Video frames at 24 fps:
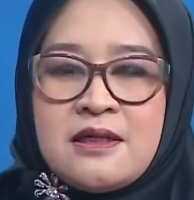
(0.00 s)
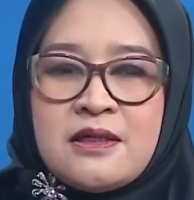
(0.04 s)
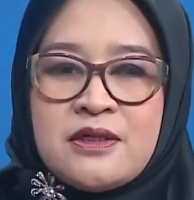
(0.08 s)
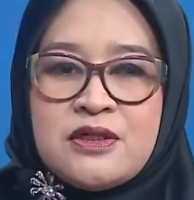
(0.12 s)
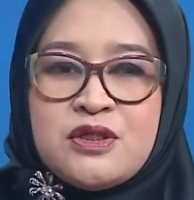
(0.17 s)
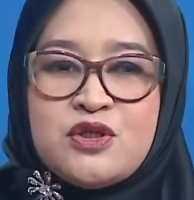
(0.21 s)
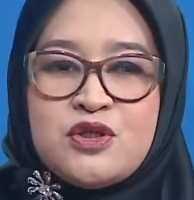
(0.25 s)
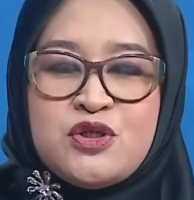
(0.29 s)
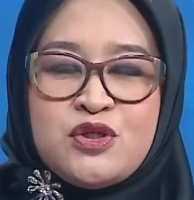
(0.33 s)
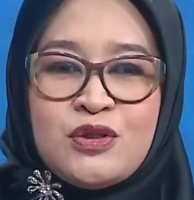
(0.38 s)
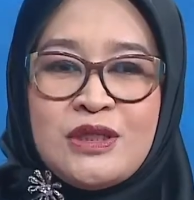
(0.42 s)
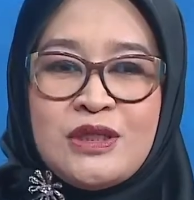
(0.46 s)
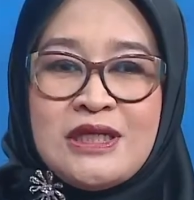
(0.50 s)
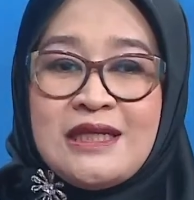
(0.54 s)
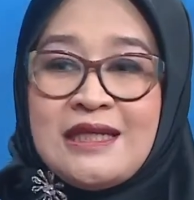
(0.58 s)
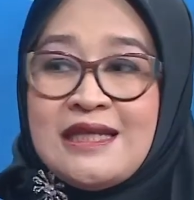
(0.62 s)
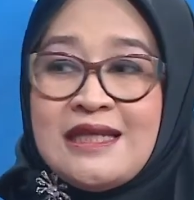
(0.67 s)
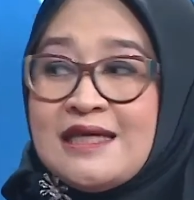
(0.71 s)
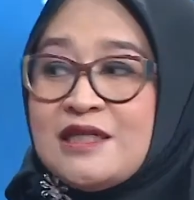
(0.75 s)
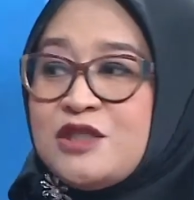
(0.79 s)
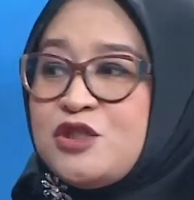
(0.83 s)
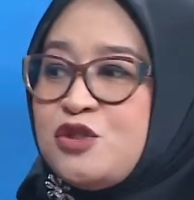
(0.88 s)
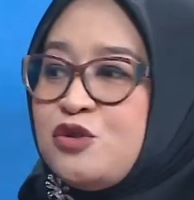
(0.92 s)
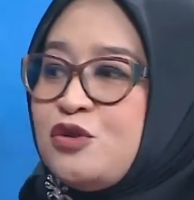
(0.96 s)
usually
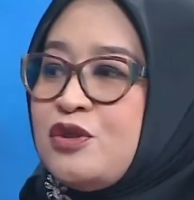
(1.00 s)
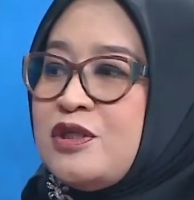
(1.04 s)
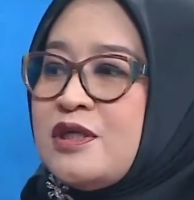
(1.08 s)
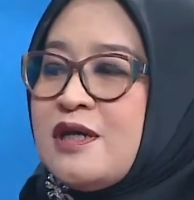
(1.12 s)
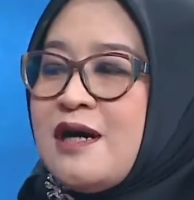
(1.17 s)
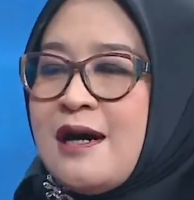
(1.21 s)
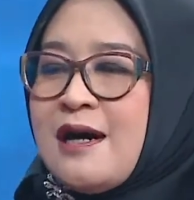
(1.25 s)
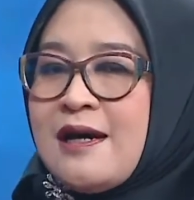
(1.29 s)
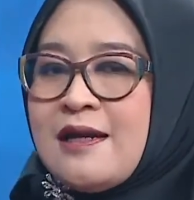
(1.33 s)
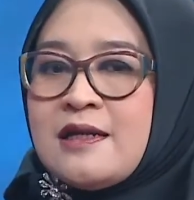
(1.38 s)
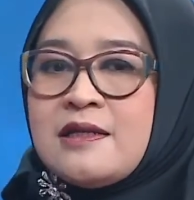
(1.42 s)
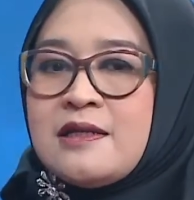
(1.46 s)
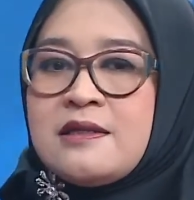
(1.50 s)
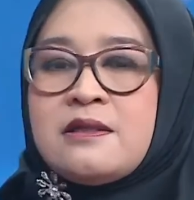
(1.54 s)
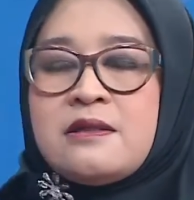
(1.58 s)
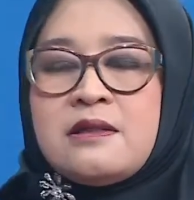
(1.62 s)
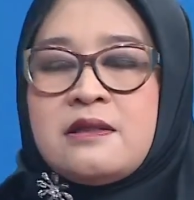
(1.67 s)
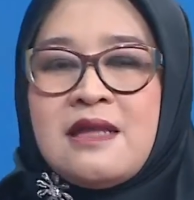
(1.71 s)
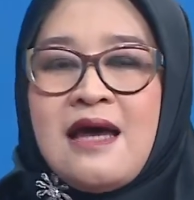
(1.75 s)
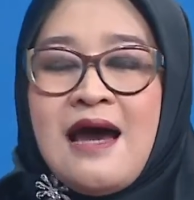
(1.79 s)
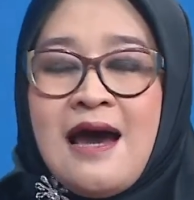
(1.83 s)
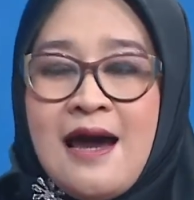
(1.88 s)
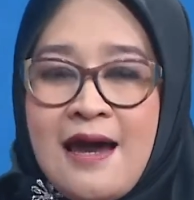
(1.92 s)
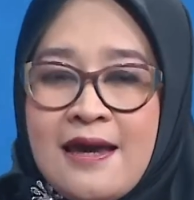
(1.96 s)
linked to the
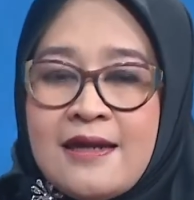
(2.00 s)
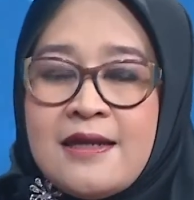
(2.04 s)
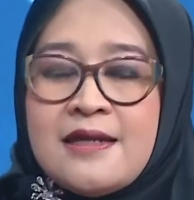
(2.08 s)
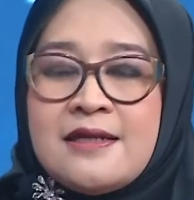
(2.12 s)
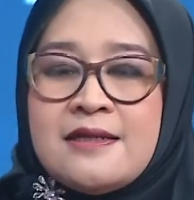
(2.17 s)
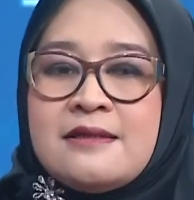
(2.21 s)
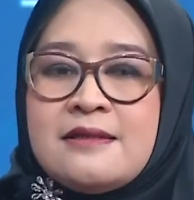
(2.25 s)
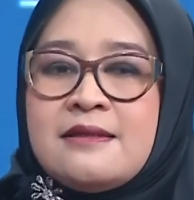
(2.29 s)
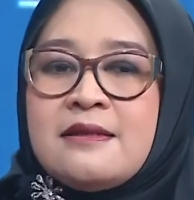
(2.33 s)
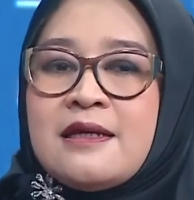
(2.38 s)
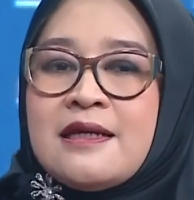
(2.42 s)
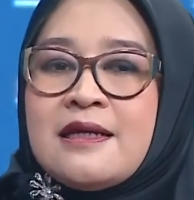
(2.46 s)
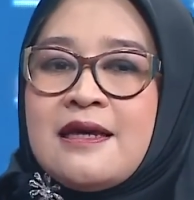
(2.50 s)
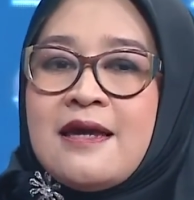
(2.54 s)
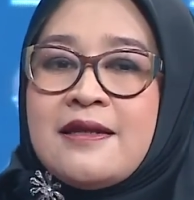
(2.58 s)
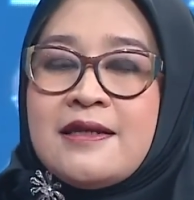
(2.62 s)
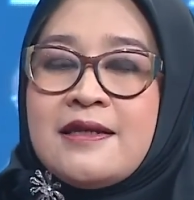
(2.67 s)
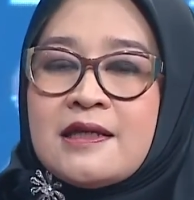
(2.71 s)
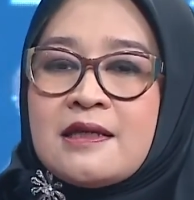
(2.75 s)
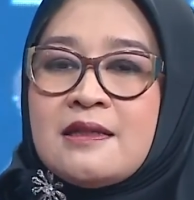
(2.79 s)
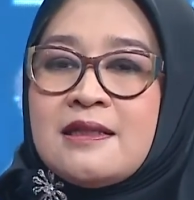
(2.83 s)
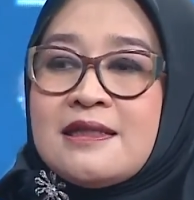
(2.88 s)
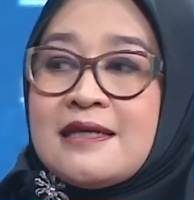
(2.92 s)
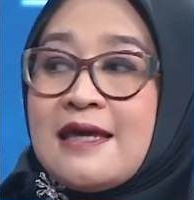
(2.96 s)
hereditary
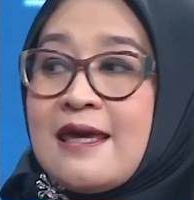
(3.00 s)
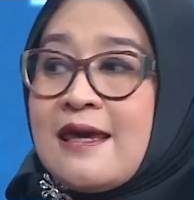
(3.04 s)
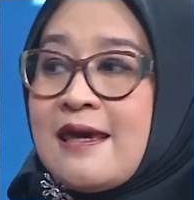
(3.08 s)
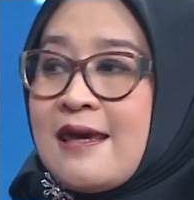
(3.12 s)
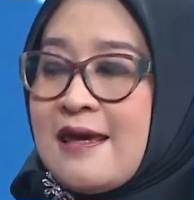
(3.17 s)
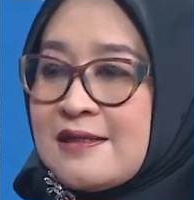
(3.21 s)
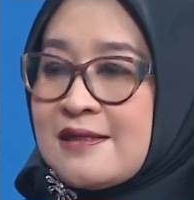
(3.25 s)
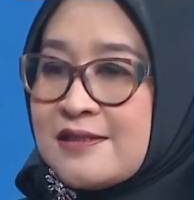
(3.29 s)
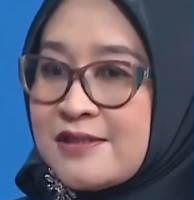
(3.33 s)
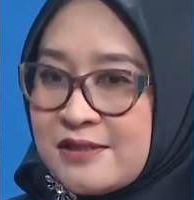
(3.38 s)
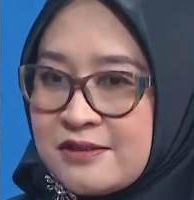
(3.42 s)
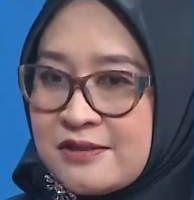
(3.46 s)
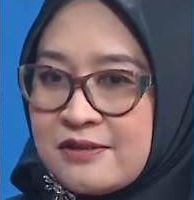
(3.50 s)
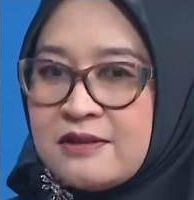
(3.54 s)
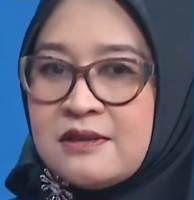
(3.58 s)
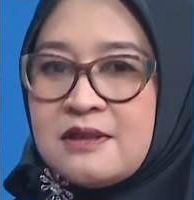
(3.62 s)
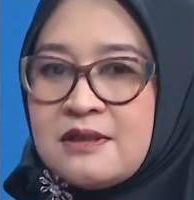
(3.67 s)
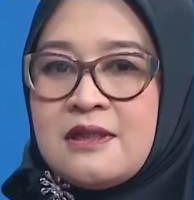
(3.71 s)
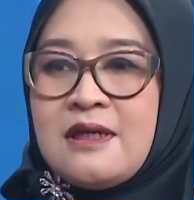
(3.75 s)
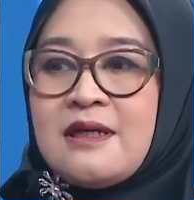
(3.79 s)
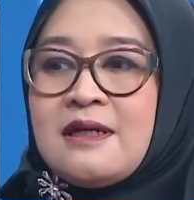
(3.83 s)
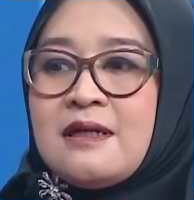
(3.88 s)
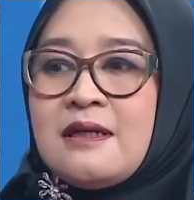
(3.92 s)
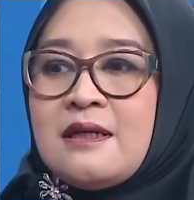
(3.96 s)
gynecologic
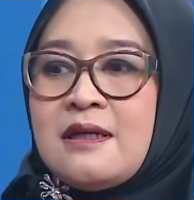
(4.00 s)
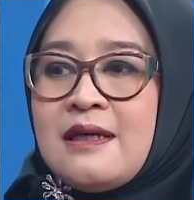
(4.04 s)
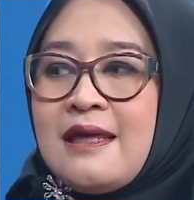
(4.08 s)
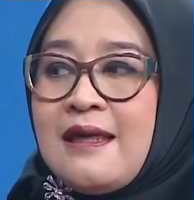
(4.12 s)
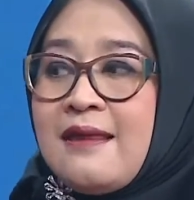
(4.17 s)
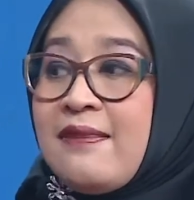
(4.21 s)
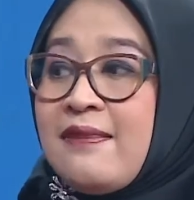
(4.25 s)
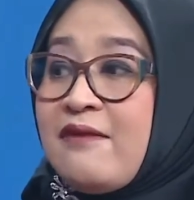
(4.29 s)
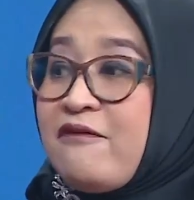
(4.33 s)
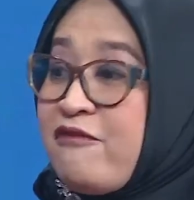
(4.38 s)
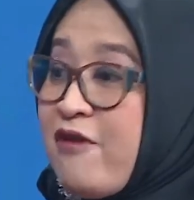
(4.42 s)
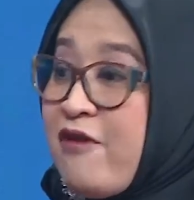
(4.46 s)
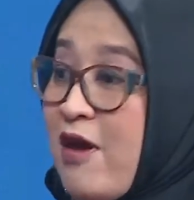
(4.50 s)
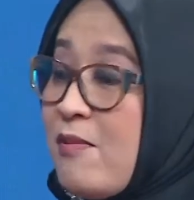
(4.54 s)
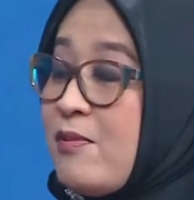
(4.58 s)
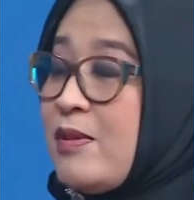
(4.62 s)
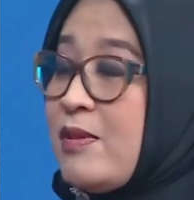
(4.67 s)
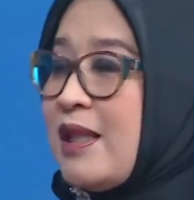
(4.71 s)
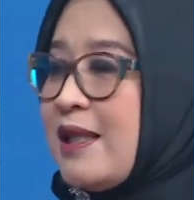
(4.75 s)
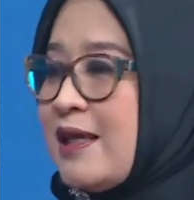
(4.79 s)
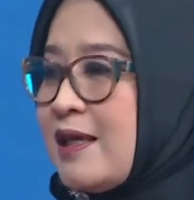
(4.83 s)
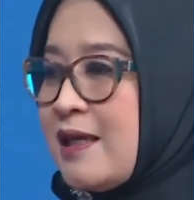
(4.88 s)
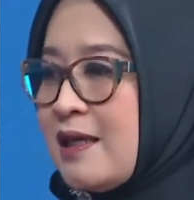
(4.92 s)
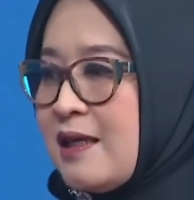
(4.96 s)
cancer in the
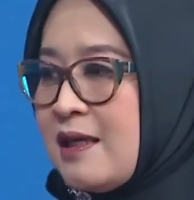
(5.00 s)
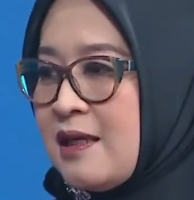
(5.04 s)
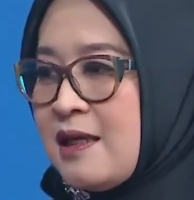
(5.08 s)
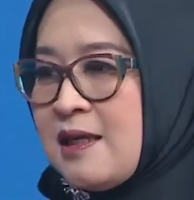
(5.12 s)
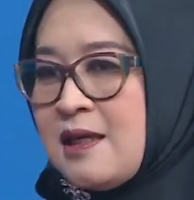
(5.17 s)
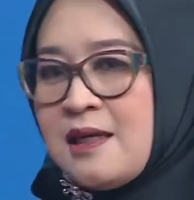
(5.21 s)
family.